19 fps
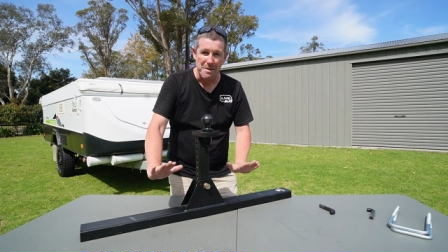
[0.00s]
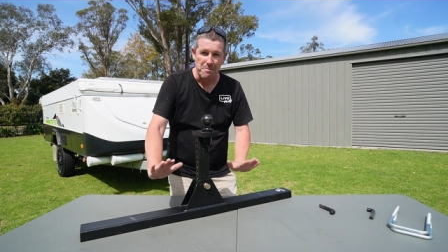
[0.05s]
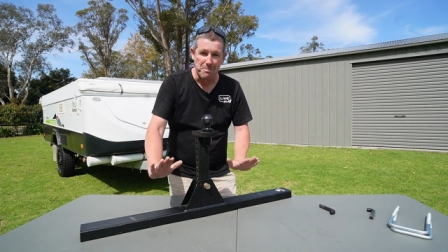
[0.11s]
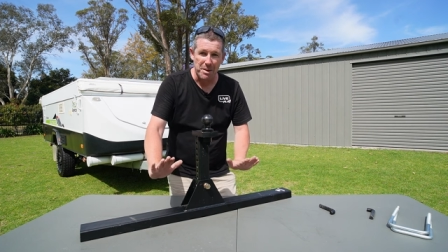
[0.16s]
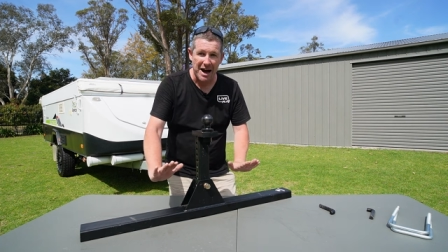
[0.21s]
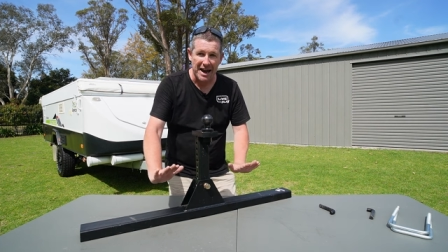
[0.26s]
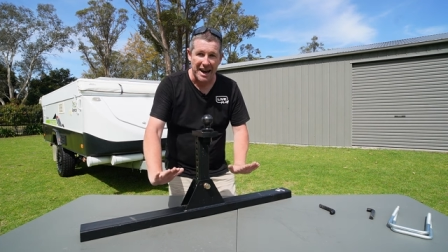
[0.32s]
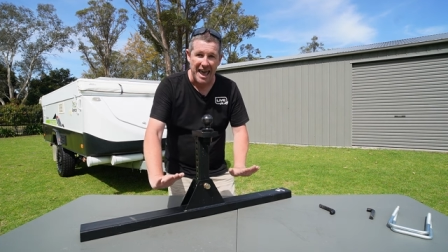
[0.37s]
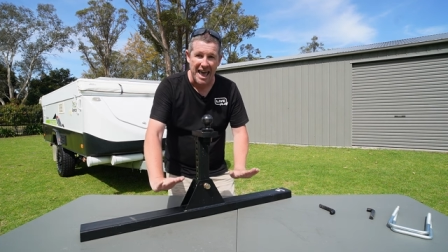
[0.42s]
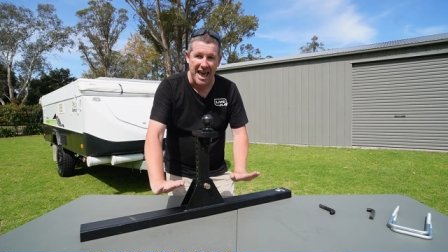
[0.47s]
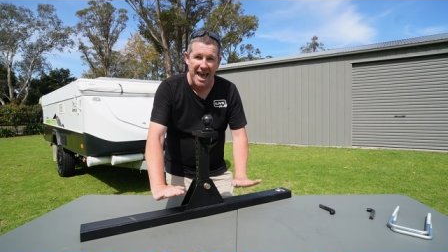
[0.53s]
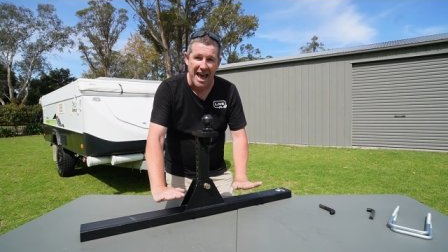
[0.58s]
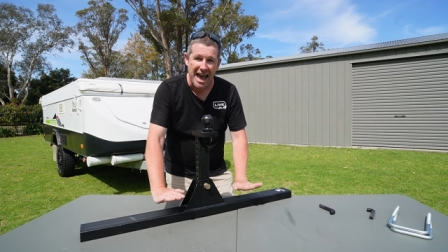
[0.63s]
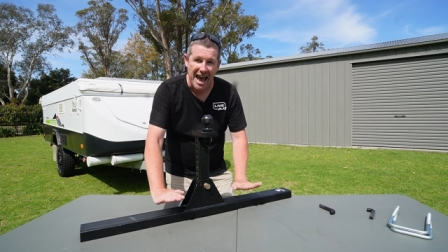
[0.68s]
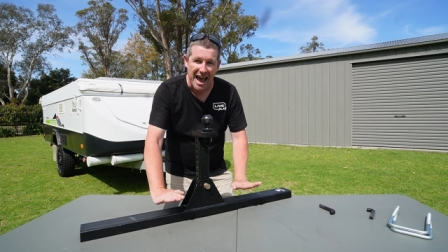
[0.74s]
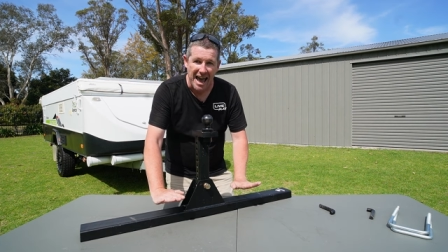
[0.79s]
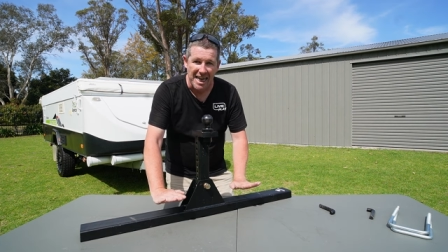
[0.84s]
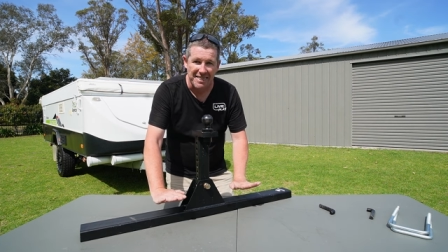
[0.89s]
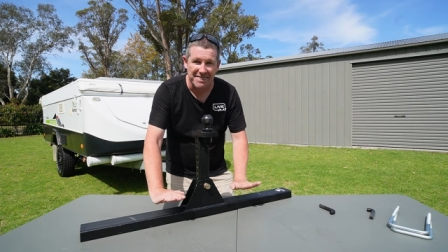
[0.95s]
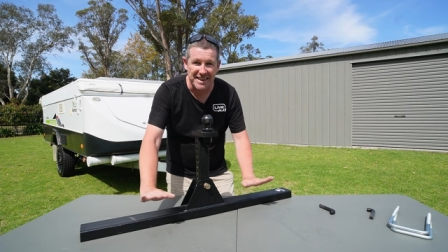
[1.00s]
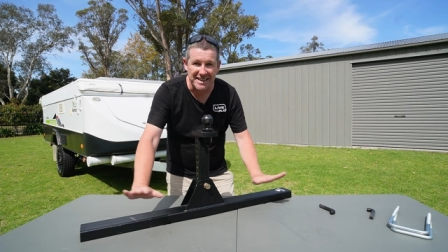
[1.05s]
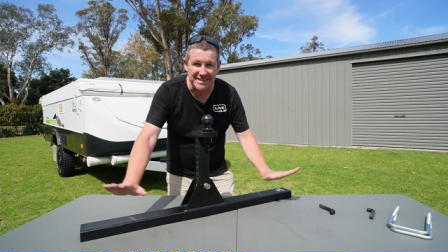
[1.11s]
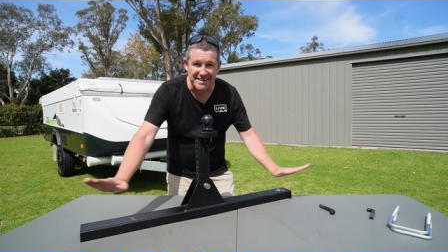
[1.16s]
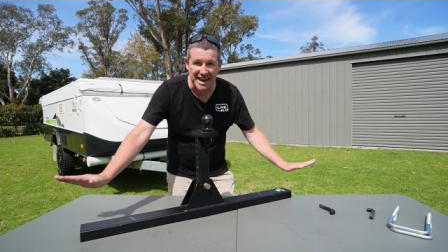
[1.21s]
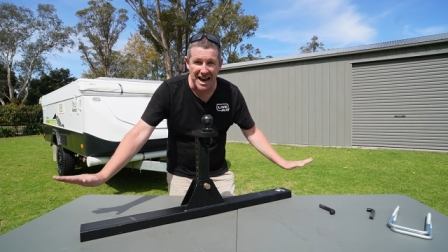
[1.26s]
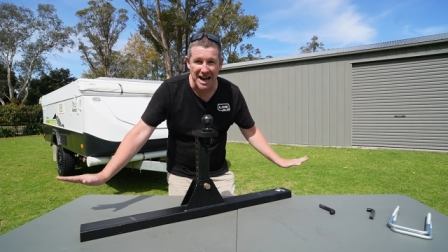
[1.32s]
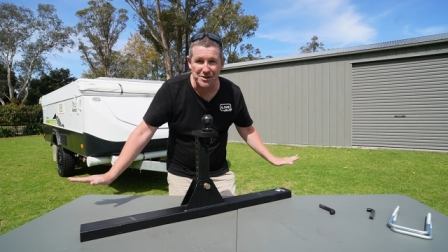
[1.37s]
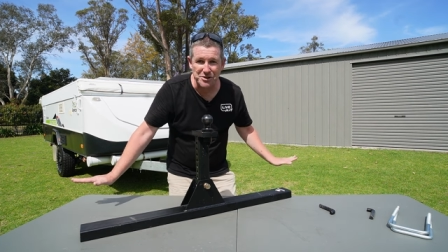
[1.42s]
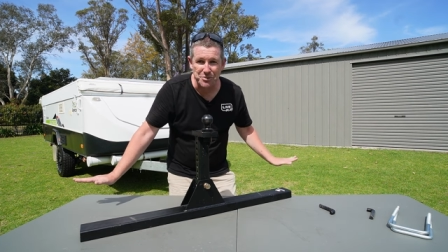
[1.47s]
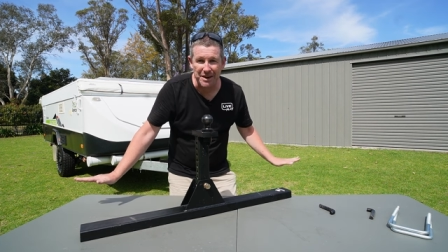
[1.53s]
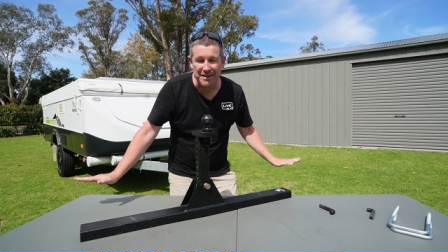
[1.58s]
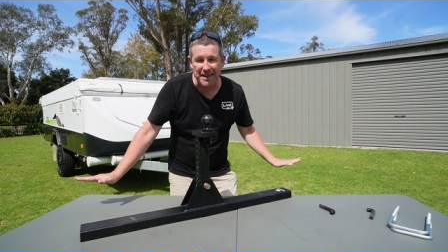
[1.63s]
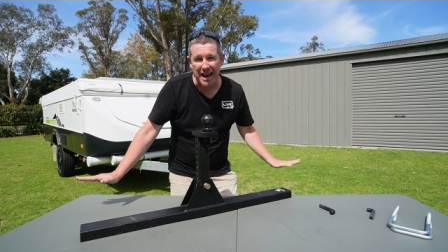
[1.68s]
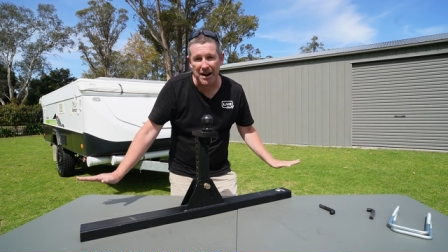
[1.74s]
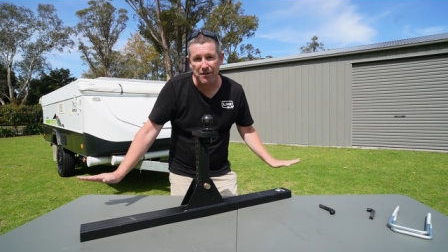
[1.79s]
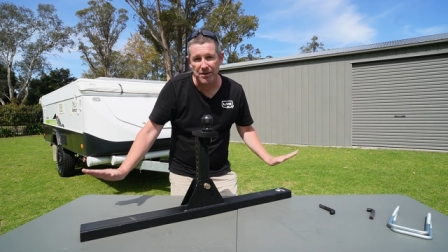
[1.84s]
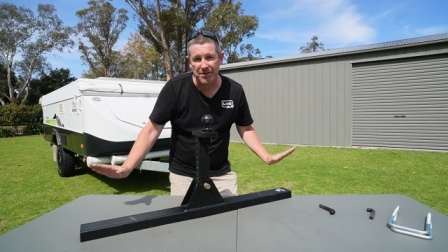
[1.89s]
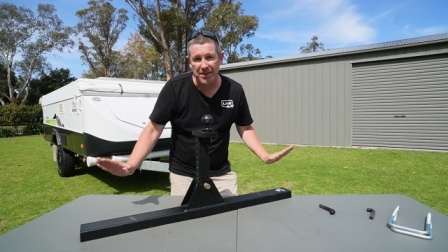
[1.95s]
but this comes with
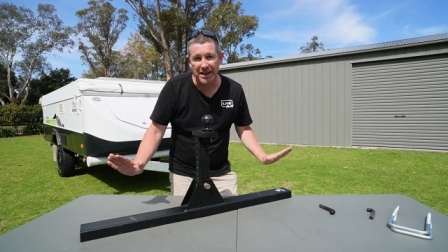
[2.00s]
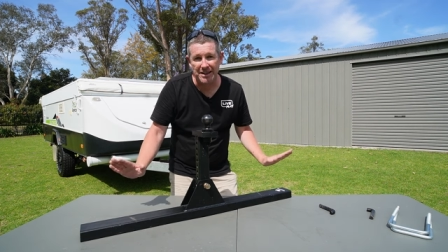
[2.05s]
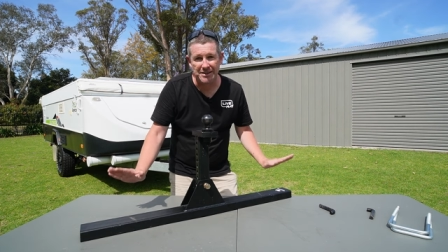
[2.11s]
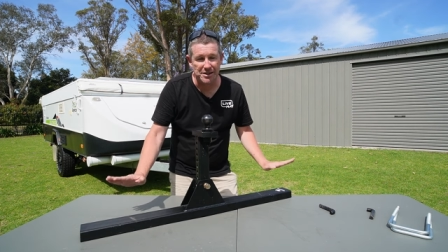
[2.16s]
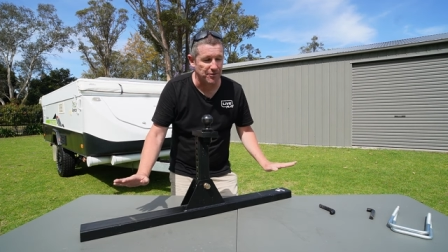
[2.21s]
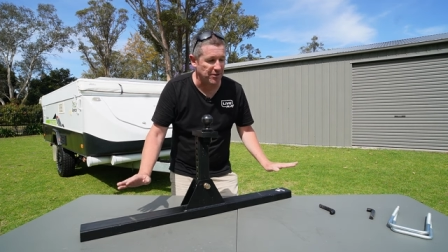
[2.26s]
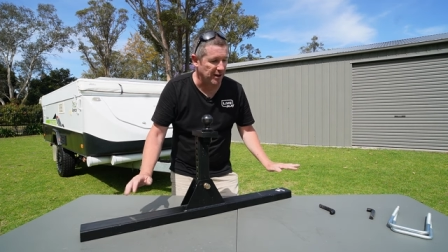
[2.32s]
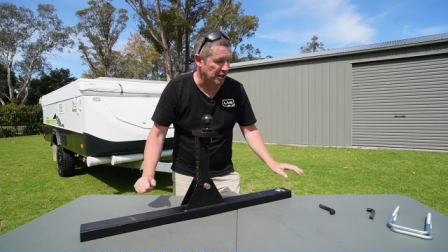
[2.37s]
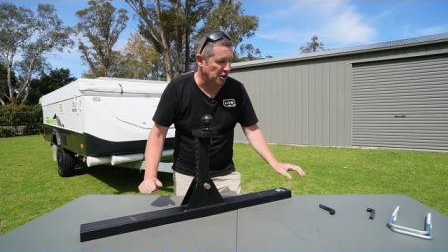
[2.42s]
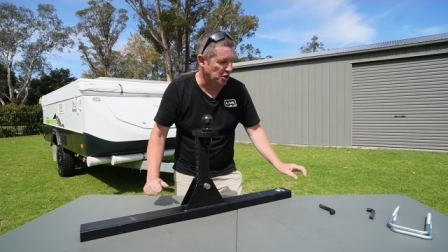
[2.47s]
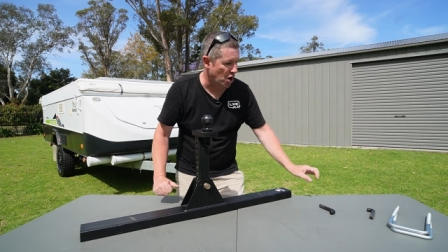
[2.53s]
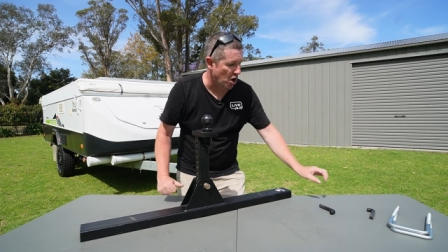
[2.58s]
everything to fit it